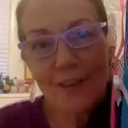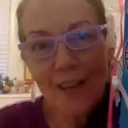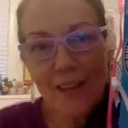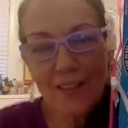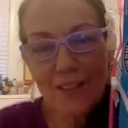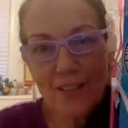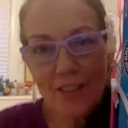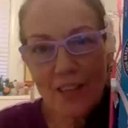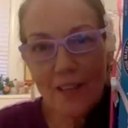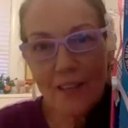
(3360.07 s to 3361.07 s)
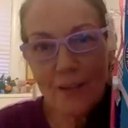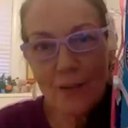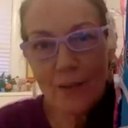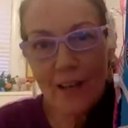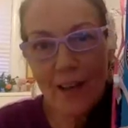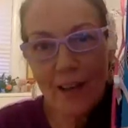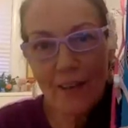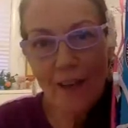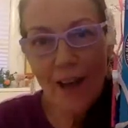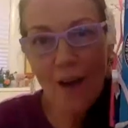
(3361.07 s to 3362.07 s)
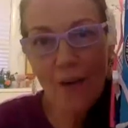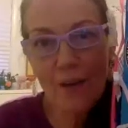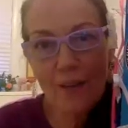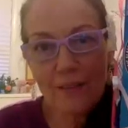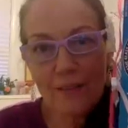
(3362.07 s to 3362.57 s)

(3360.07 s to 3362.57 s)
nice to share this creative hour.